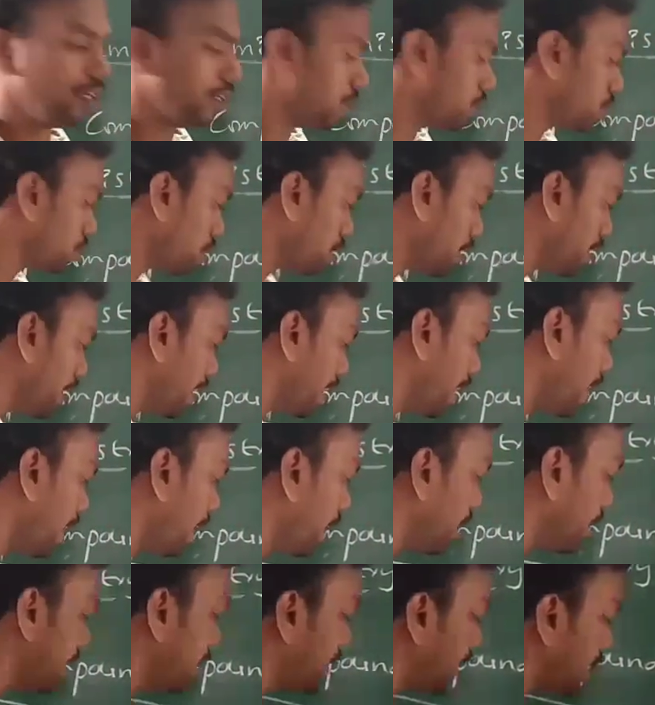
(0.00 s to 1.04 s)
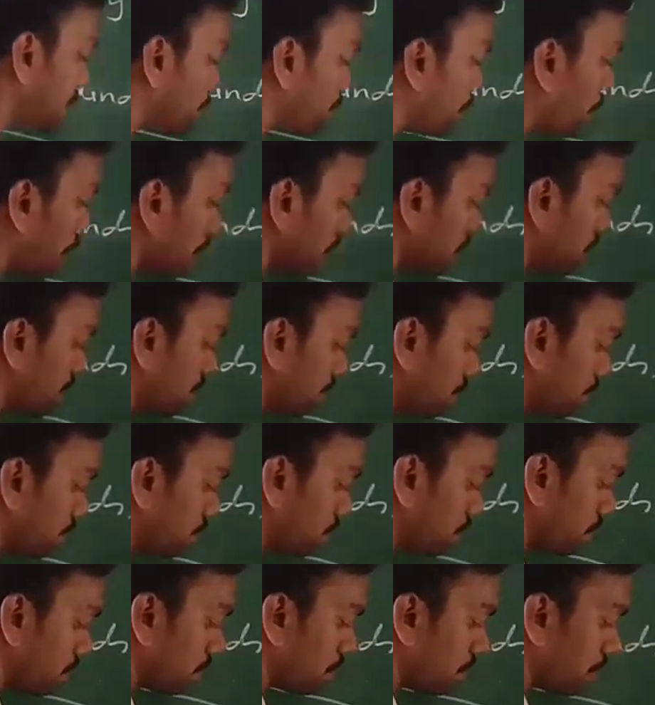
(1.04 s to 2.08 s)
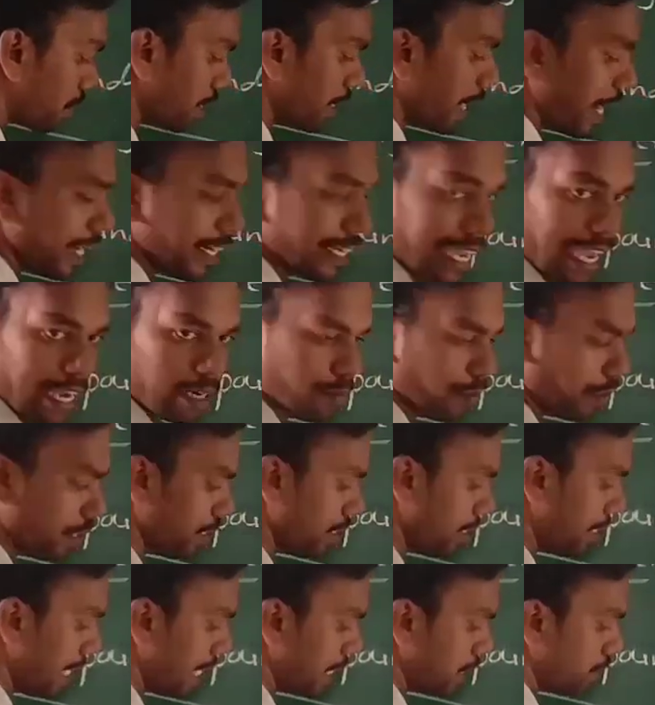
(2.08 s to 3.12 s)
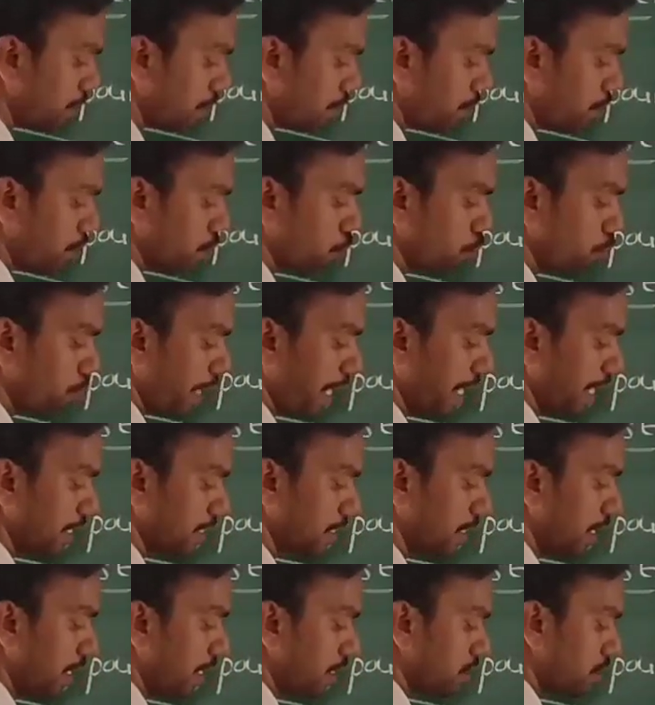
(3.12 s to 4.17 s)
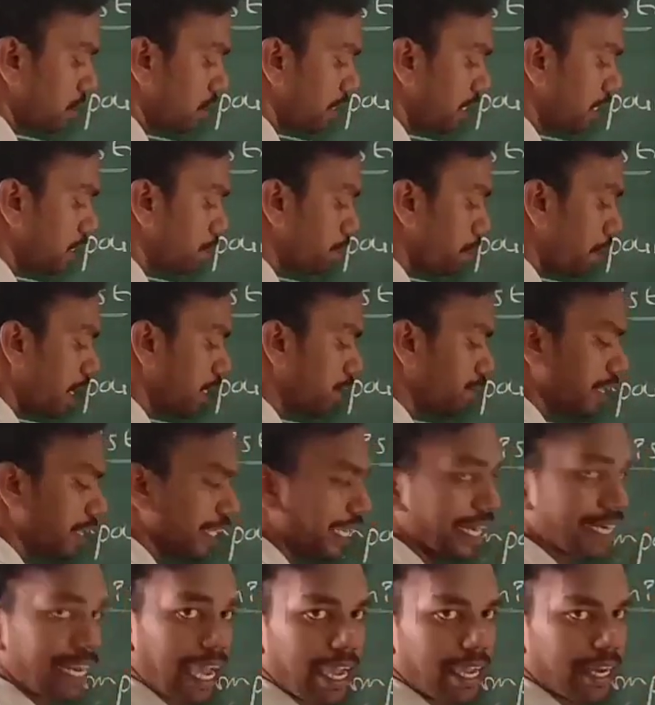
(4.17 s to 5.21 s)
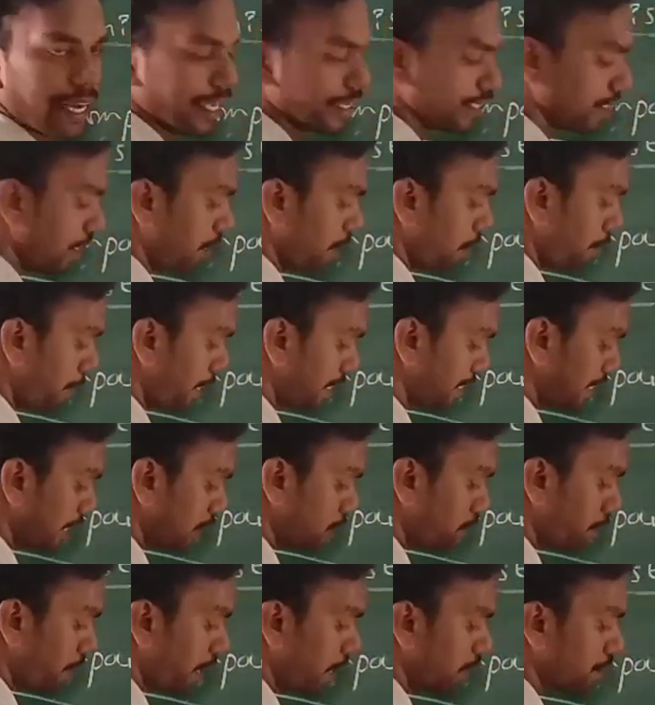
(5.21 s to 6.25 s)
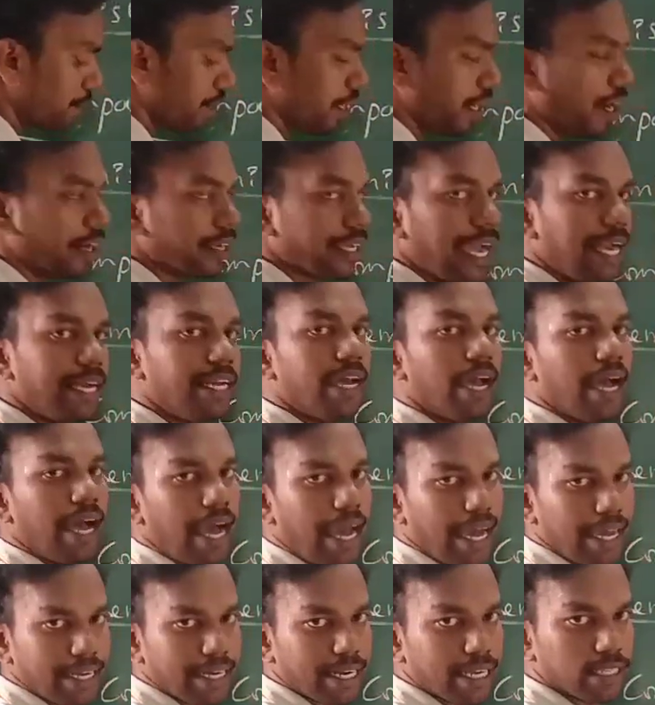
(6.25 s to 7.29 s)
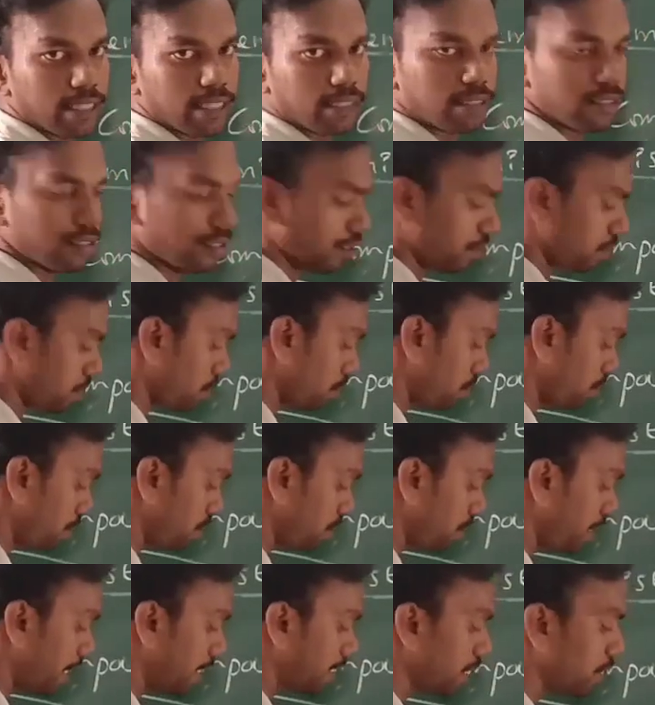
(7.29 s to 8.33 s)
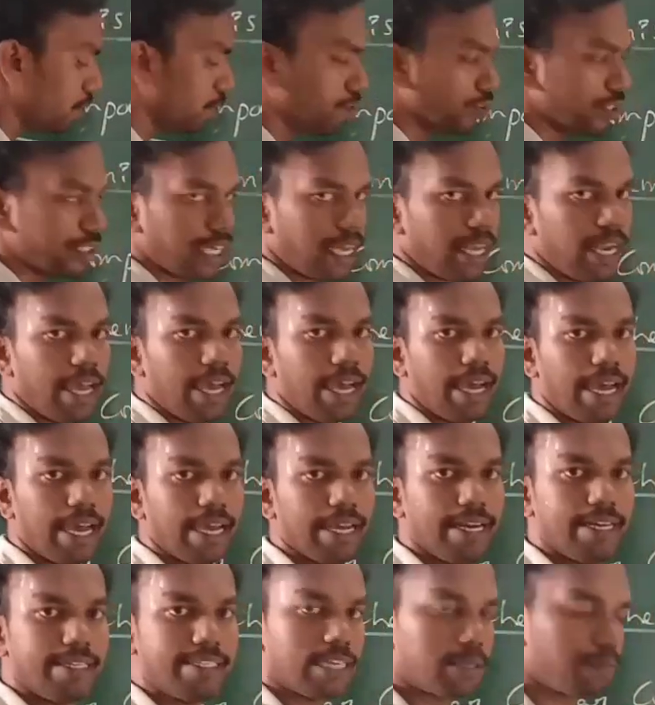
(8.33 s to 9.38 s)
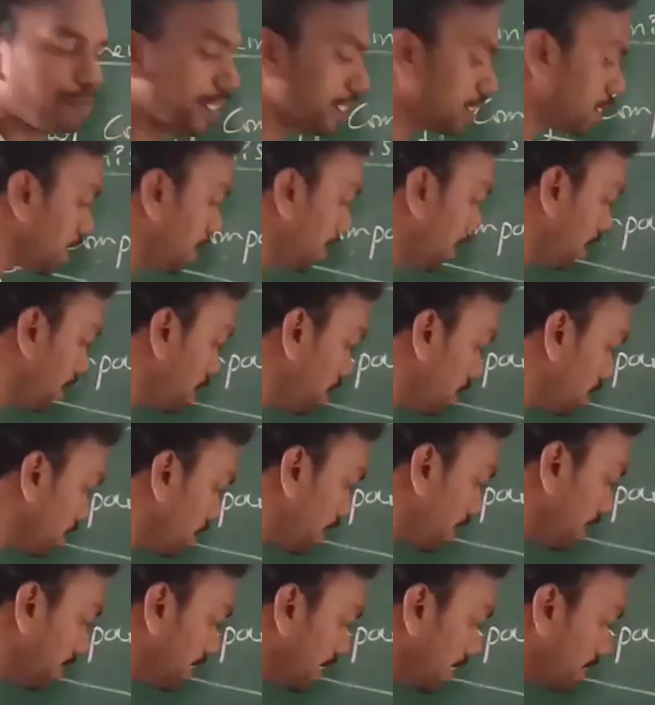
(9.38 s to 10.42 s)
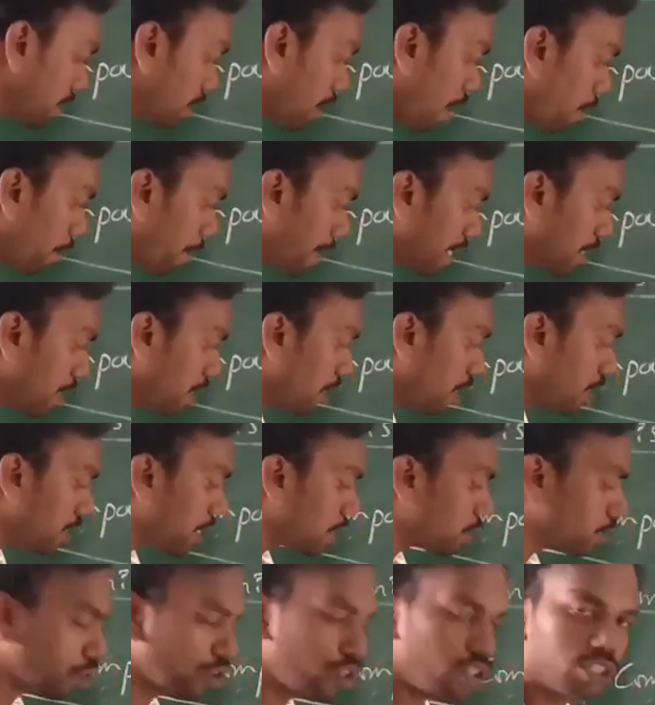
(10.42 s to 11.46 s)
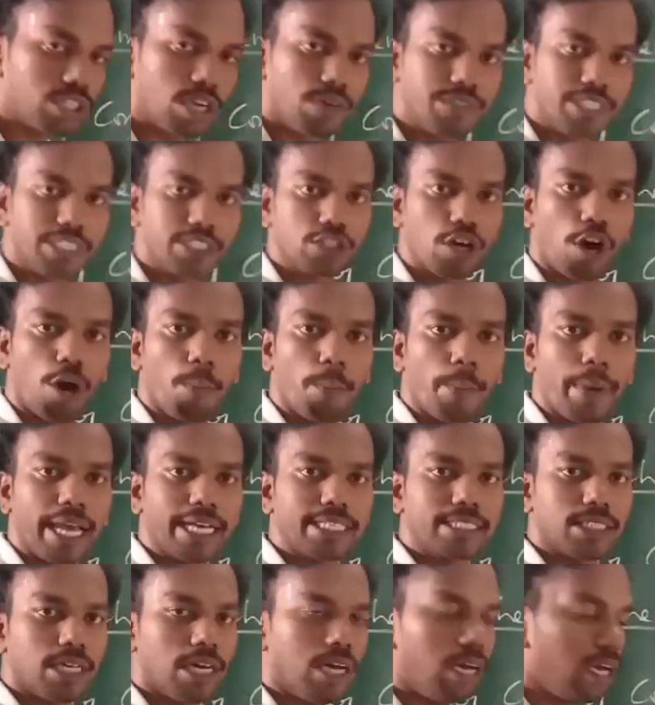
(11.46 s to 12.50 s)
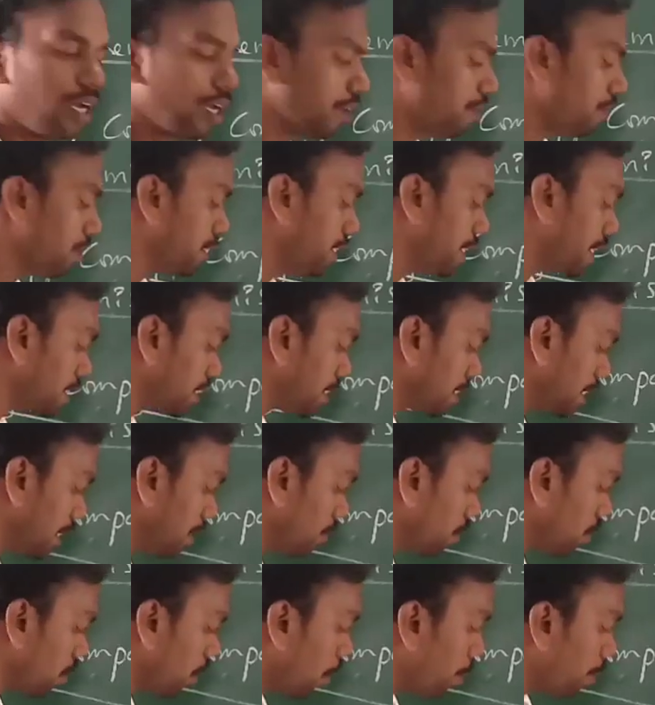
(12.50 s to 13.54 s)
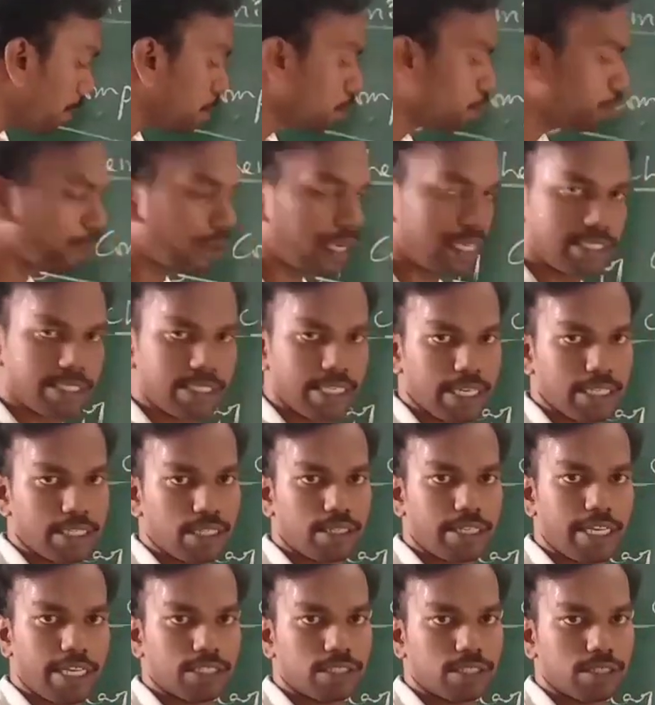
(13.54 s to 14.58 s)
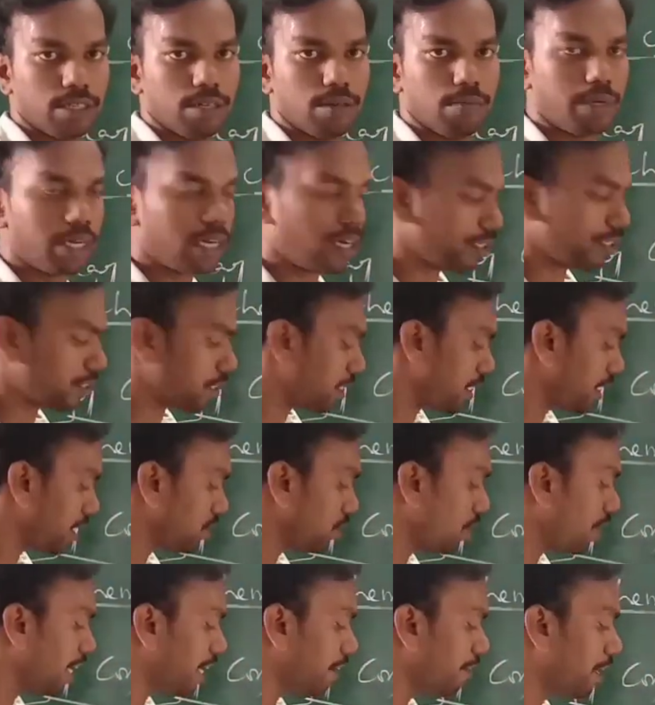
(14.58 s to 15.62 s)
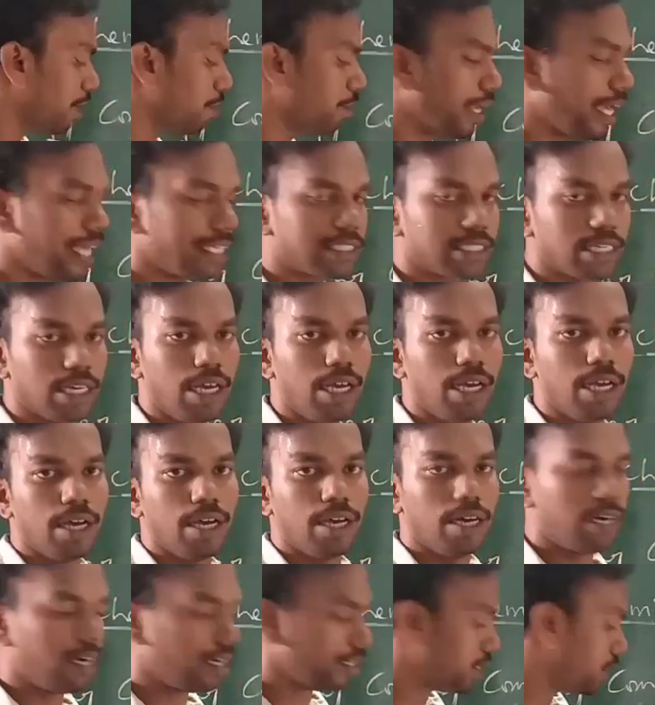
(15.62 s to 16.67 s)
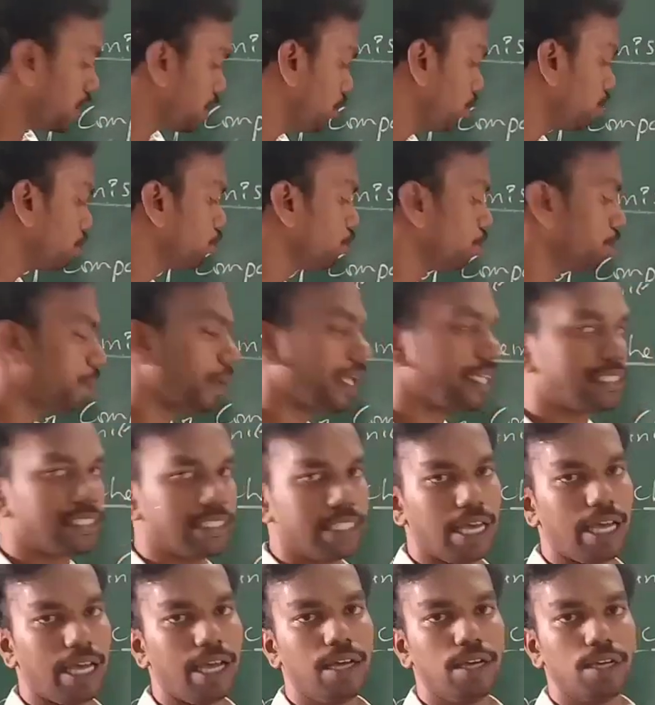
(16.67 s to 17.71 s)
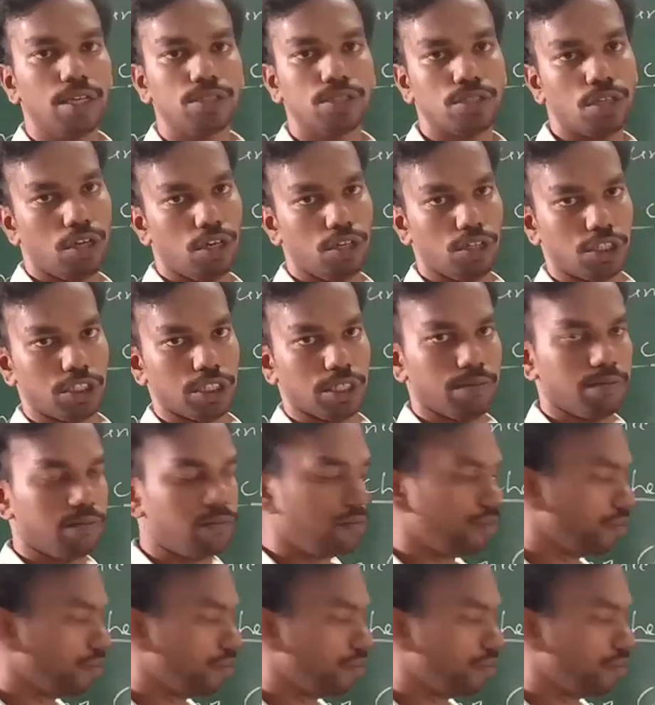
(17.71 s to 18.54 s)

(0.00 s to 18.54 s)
So here this part, so right hand part SO4 2 minus, so this part will get ionized, but this part will not get ionized, so which doesn't lose their iron. That means here this complex, the solution of this complex which doesn't give copper 2 plus test because it is not available as Cu2 plus in the solution.